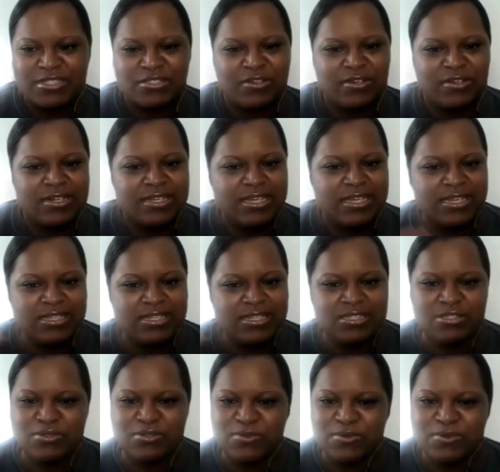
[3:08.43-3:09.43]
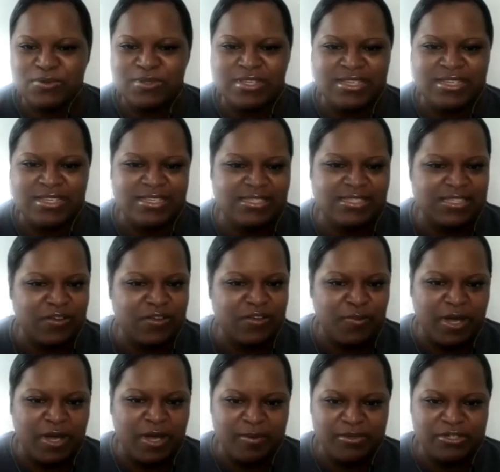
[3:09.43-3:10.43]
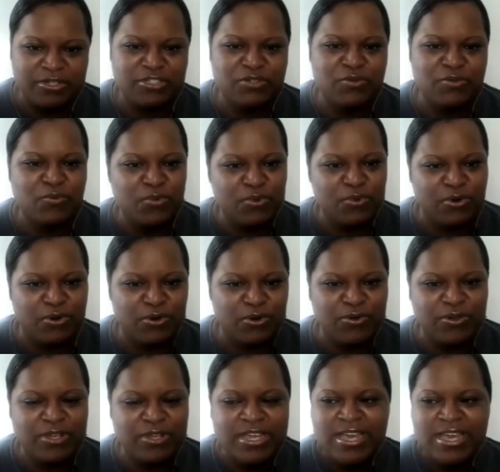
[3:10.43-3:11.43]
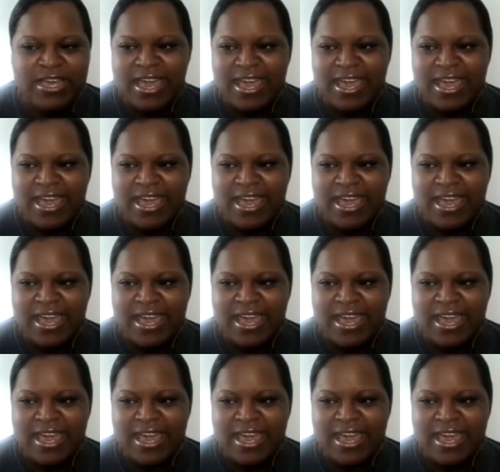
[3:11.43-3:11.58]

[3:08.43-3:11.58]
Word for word: I started getting into the self-publishing world,